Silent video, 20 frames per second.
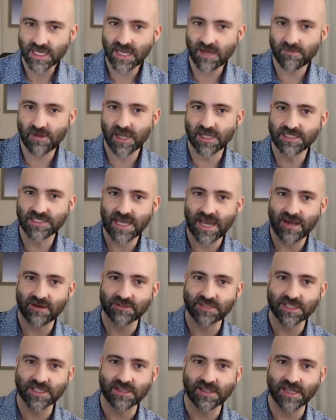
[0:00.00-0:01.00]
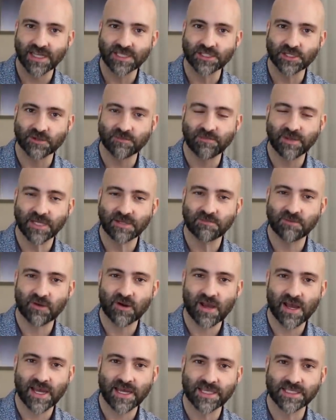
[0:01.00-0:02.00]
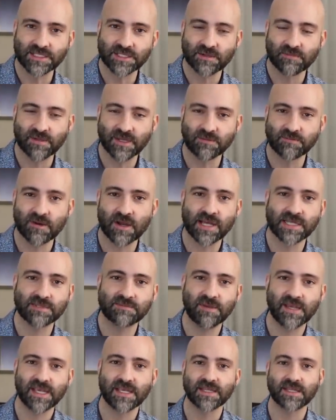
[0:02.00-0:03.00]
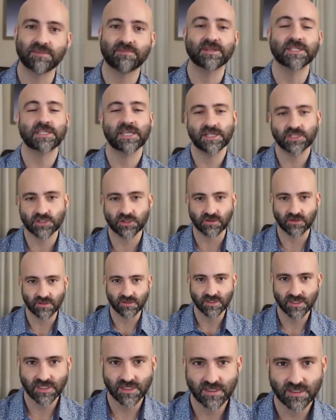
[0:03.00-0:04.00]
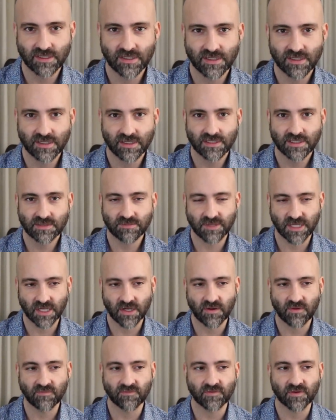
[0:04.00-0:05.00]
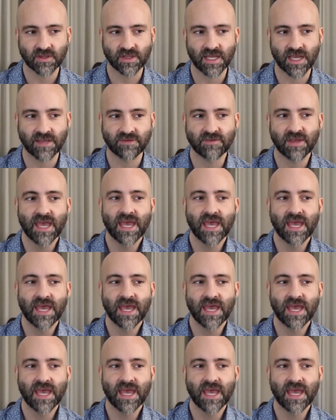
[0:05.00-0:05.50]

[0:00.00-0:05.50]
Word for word: come on down to collect your big prize being the potential to be a home for life.